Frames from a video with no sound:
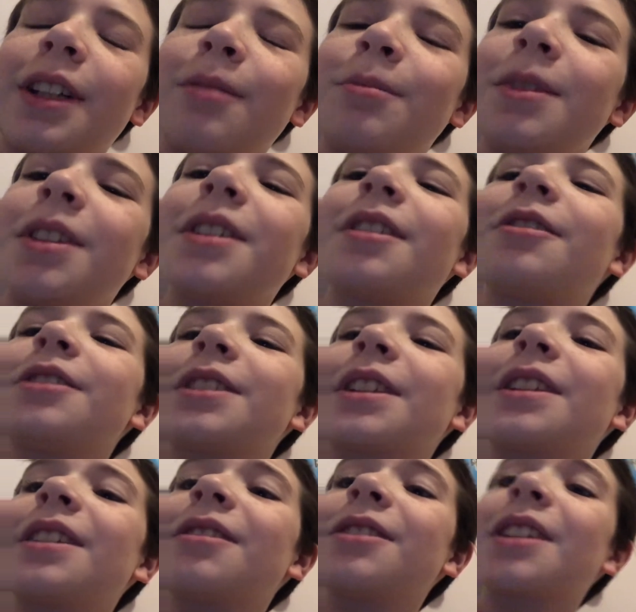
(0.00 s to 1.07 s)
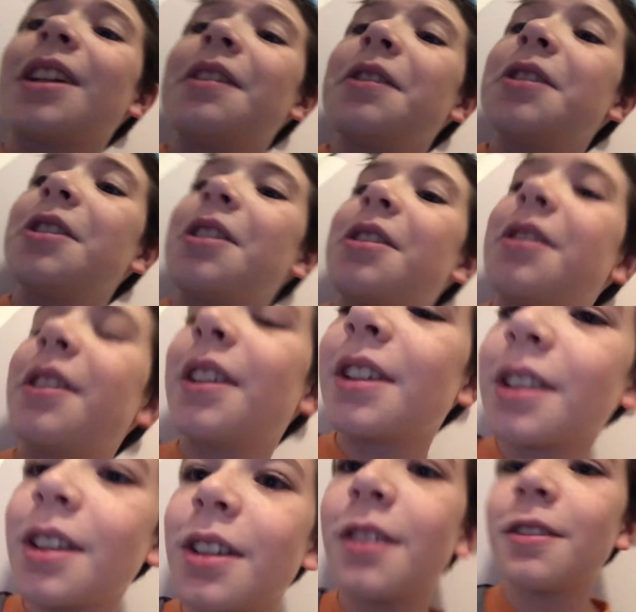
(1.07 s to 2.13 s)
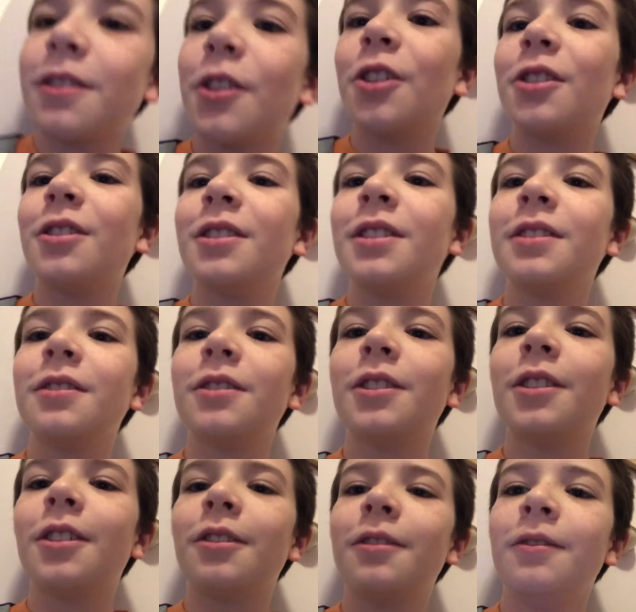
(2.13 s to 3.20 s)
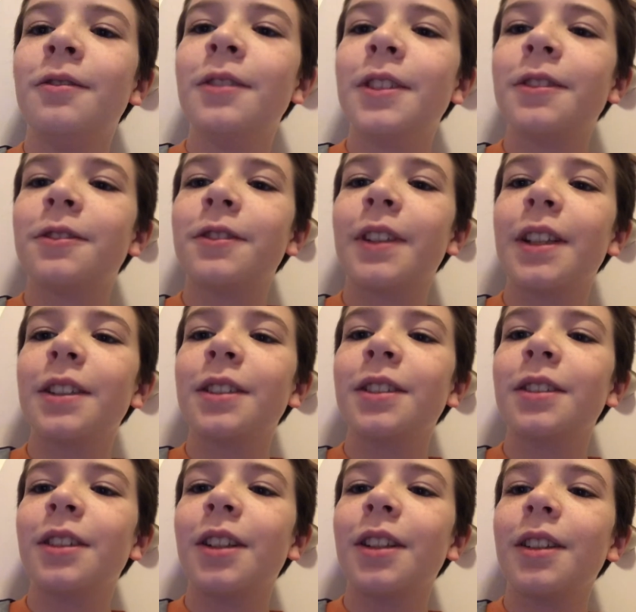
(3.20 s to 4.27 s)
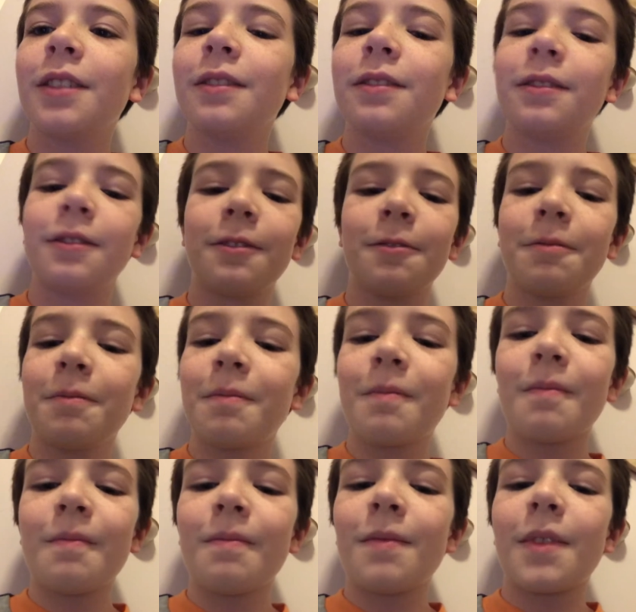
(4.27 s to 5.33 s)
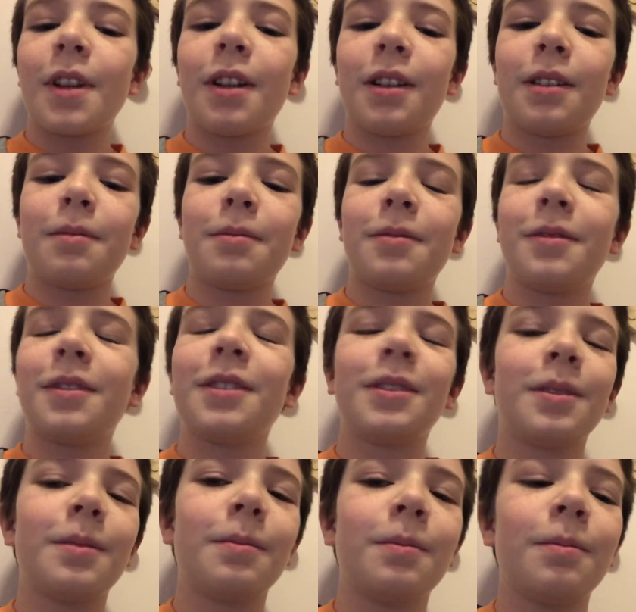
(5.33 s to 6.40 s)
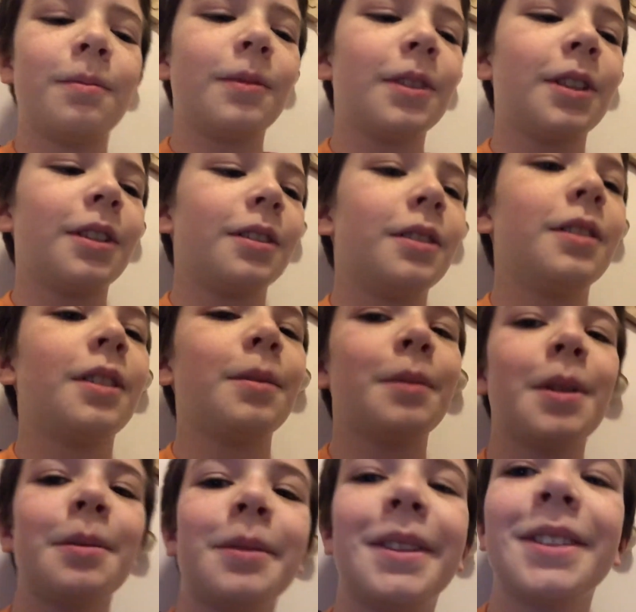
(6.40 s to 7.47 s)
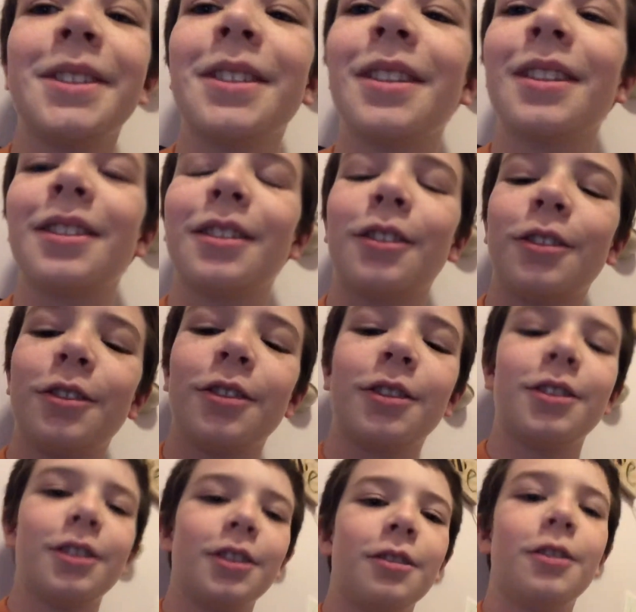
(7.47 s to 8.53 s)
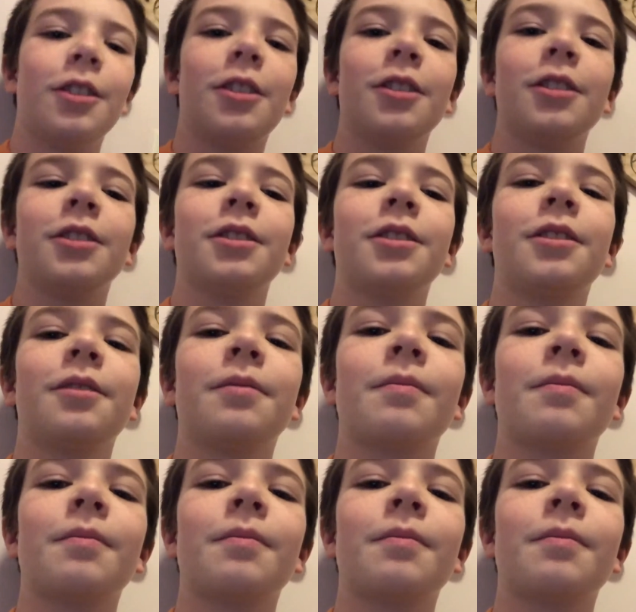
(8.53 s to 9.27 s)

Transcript: I mean, that was that was kind of a lot like Crawl, you know, Red Facts Live. Um, uh, I remember I saw that not too long ago in August.